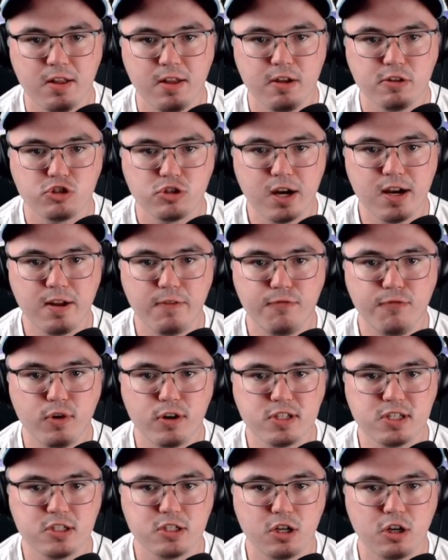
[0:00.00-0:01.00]
trying to
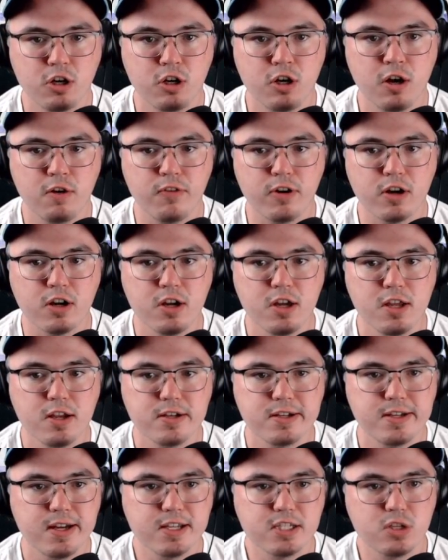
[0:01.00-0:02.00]
force a turnover.
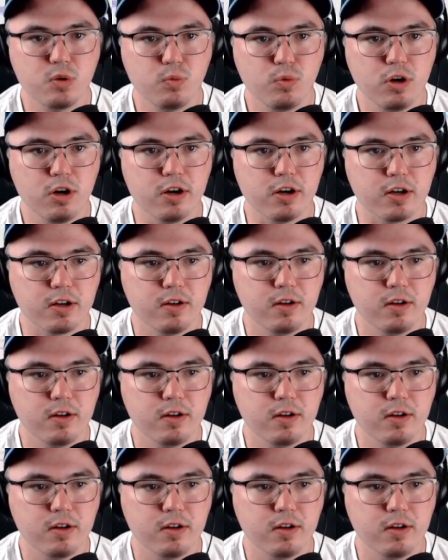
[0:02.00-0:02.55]
Doesn't work.